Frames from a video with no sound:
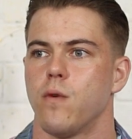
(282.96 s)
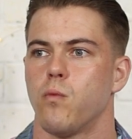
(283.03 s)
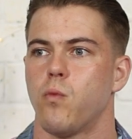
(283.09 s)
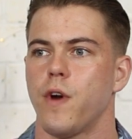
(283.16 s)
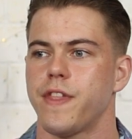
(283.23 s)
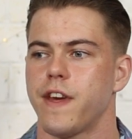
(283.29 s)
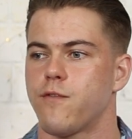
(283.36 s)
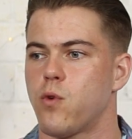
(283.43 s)

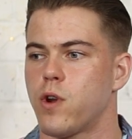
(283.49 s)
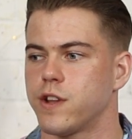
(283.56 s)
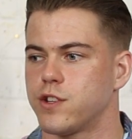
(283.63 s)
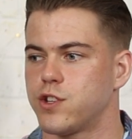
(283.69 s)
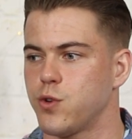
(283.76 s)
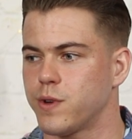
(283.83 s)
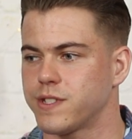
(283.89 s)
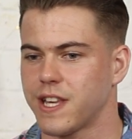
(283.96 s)
what they've wanted
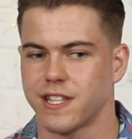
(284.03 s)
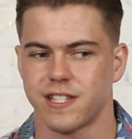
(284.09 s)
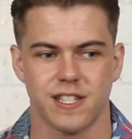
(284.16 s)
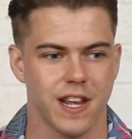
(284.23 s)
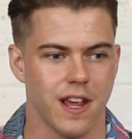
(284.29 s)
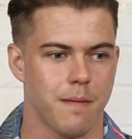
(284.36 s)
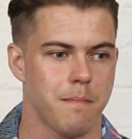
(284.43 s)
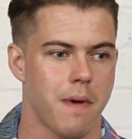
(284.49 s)
to do is they
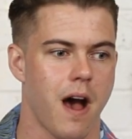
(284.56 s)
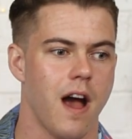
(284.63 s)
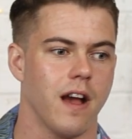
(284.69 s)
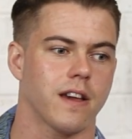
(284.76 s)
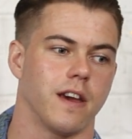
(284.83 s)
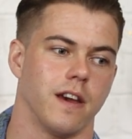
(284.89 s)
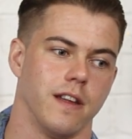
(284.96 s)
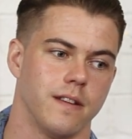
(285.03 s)
see a
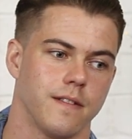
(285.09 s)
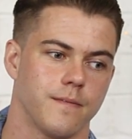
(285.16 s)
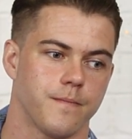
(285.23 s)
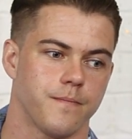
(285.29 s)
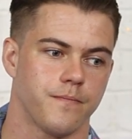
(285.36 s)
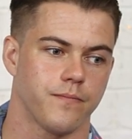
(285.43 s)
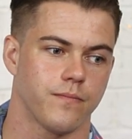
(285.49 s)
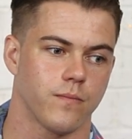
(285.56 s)
market
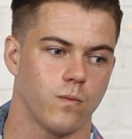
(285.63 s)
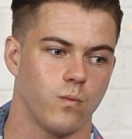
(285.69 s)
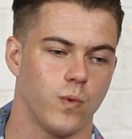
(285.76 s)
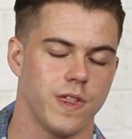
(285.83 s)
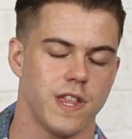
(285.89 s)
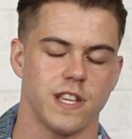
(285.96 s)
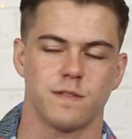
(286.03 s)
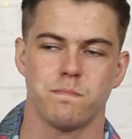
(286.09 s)

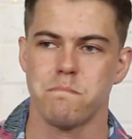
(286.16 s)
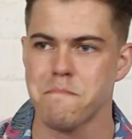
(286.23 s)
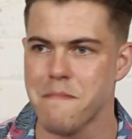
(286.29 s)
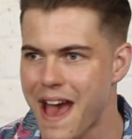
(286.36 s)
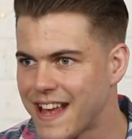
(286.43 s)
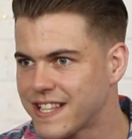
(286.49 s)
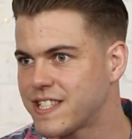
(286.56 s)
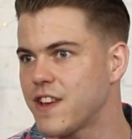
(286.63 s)
with these
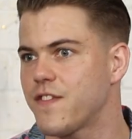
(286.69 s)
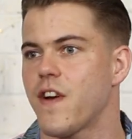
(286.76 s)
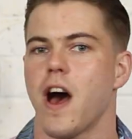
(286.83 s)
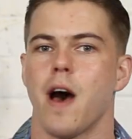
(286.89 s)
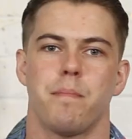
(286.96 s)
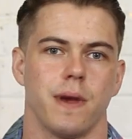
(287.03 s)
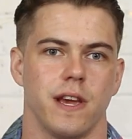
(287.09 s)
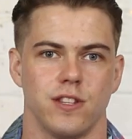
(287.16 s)
massive
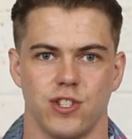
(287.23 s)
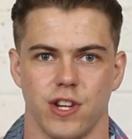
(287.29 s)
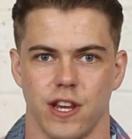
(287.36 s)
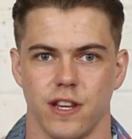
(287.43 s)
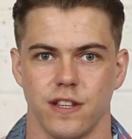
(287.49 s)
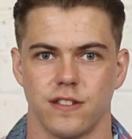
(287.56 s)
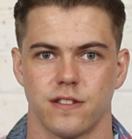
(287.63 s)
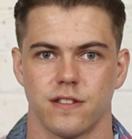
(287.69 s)

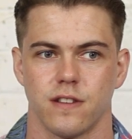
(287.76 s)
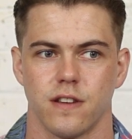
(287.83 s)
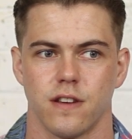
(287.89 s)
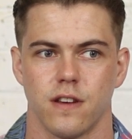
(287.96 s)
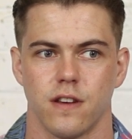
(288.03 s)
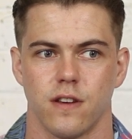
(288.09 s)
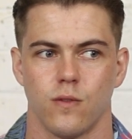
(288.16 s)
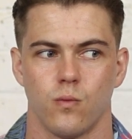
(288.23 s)
RPGs,
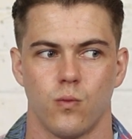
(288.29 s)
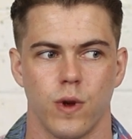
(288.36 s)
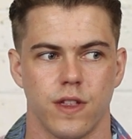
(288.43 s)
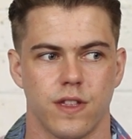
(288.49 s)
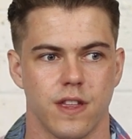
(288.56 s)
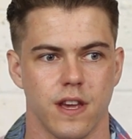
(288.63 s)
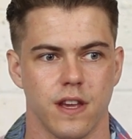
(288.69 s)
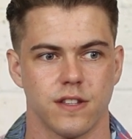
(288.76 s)

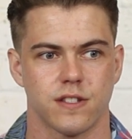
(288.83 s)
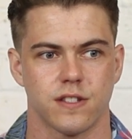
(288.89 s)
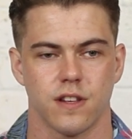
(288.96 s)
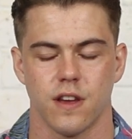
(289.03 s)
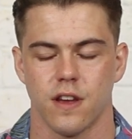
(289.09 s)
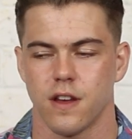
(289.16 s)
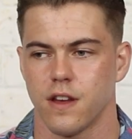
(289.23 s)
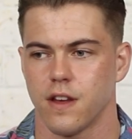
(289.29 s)
with these
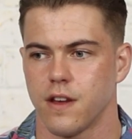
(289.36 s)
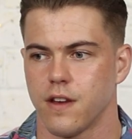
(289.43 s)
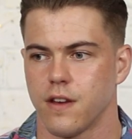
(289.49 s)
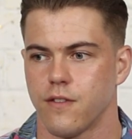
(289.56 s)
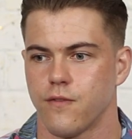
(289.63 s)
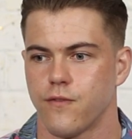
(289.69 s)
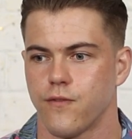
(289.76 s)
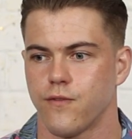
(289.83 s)

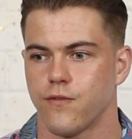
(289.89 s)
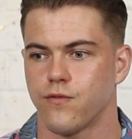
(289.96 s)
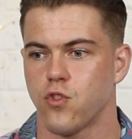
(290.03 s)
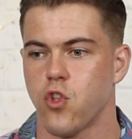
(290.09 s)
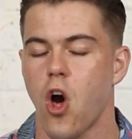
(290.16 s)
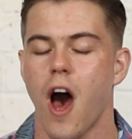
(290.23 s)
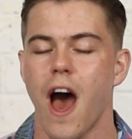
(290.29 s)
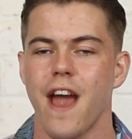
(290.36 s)

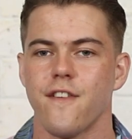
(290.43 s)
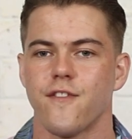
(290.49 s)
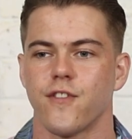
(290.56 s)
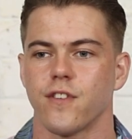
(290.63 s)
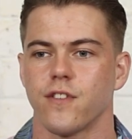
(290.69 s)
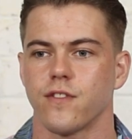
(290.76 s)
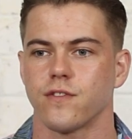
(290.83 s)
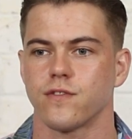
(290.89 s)
live
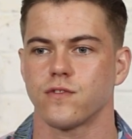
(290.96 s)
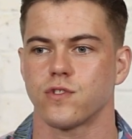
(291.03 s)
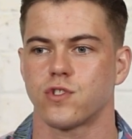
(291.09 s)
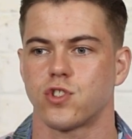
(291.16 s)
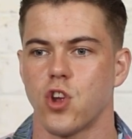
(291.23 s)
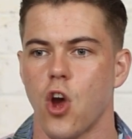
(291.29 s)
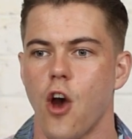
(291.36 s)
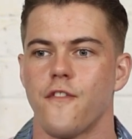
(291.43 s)

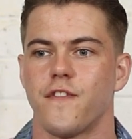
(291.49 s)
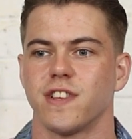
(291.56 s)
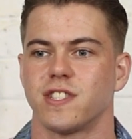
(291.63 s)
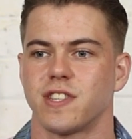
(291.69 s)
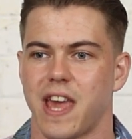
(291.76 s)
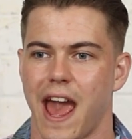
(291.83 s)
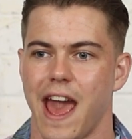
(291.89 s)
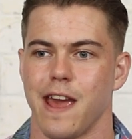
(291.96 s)

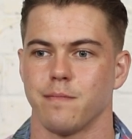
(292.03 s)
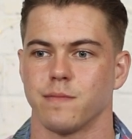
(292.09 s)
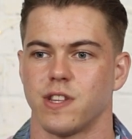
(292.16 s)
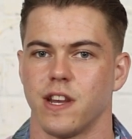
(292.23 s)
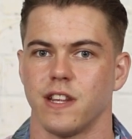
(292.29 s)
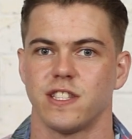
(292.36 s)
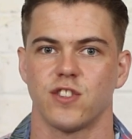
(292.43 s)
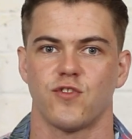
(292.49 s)
service games
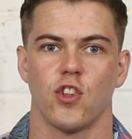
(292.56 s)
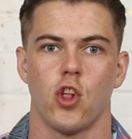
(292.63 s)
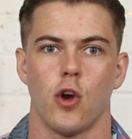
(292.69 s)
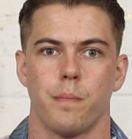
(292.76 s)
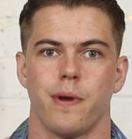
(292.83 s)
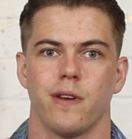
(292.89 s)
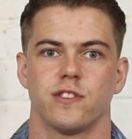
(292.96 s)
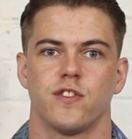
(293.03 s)
that exist for
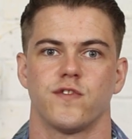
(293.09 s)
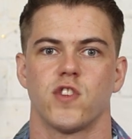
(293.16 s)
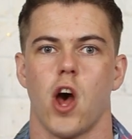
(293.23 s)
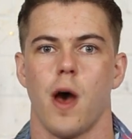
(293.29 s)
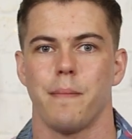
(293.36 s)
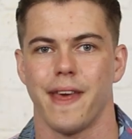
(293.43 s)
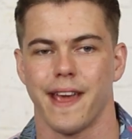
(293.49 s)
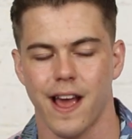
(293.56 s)
long periods of
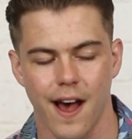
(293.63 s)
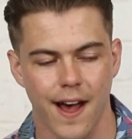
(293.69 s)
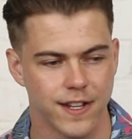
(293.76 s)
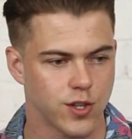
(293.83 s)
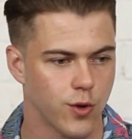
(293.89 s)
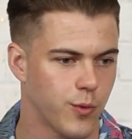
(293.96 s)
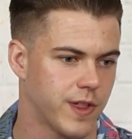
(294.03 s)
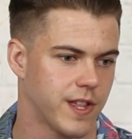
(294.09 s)
time, and they can't
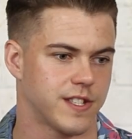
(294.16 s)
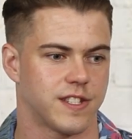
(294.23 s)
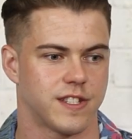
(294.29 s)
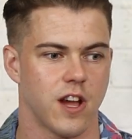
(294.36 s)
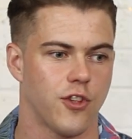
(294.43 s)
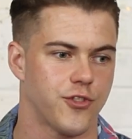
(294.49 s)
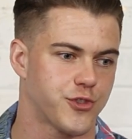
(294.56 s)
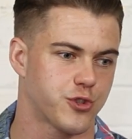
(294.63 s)
do it with a
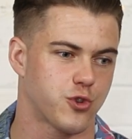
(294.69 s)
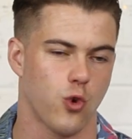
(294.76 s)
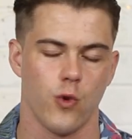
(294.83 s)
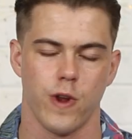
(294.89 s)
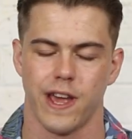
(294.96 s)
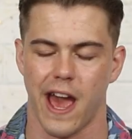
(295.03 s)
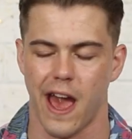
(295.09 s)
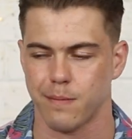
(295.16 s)
stealth
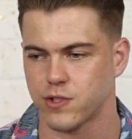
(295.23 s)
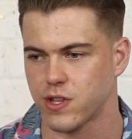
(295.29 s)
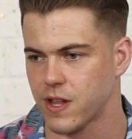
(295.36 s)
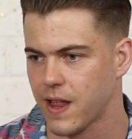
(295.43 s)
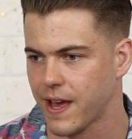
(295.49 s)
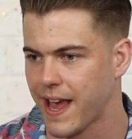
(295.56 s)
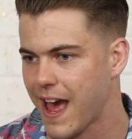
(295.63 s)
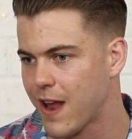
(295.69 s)
story game. So they're
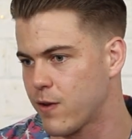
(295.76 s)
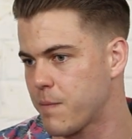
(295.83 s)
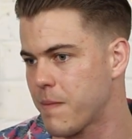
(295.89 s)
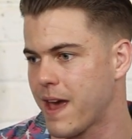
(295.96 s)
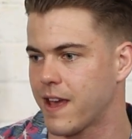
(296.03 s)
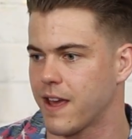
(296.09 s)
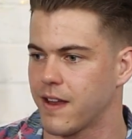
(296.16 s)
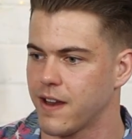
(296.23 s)
like, how do we
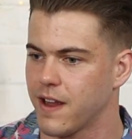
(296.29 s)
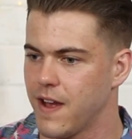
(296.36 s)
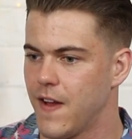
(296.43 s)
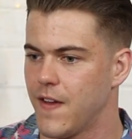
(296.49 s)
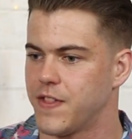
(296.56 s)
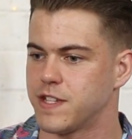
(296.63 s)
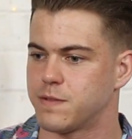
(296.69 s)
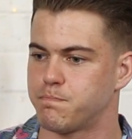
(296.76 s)
make it
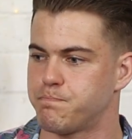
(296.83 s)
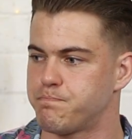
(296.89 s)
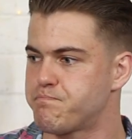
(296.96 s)
this